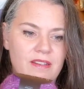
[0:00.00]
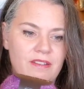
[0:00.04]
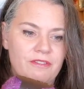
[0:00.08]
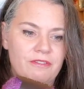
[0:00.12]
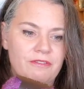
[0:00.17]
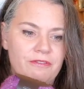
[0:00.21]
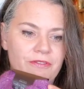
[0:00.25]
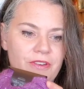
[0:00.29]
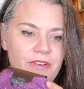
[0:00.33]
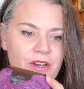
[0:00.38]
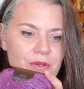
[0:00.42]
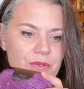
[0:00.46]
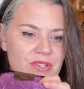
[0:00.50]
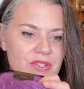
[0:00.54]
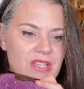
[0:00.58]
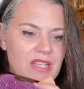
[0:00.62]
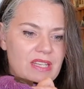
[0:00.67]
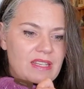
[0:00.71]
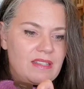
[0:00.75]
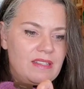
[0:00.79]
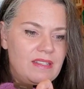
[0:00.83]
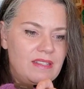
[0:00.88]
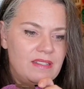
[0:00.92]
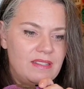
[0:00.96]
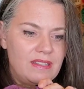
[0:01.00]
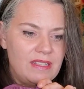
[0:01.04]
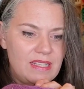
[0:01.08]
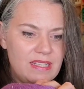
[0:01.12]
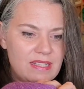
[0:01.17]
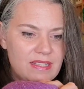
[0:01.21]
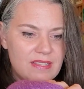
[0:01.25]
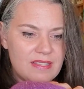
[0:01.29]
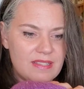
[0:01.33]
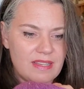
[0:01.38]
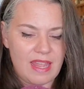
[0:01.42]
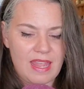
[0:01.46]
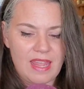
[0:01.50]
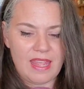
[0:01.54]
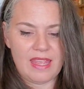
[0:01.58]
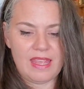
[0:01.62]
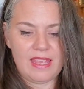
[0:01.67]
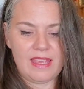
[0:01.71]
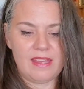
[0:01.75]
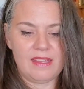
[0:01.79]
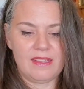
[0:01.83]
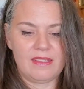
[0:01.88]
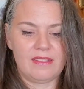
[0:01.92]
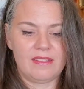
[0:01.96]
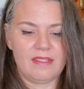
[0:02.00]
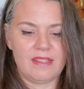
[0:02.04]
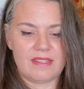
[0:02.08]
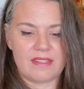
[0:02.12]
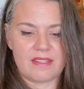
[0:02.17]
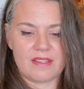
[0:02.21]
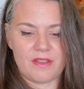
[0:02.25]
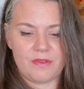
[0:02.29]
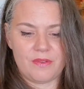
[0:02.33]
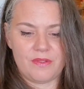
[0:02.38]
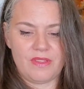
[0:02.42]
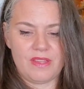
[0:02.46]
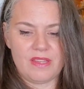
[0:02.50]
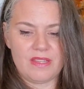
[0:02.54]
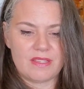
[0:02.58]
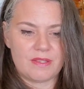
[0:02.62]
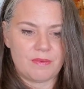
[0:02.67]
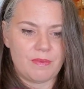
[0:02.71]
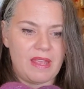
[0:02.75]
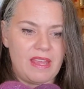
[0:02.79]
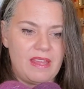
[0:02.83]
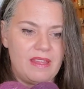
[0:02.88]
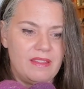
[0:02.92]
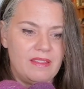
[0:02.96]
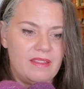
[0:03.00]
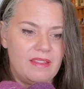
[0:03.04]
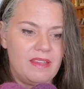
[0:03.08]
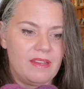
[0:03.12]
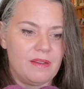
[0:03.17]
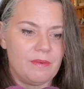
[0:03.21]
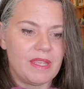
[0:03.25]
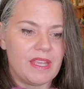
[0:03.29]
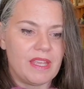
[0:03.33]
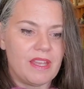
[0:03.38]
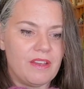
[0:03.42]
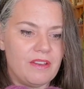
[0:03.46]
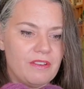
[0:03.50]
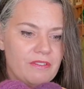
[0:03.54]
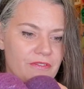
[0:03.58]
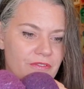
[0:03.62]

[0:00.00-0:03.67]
Frozen is a, let's go this way, there we go.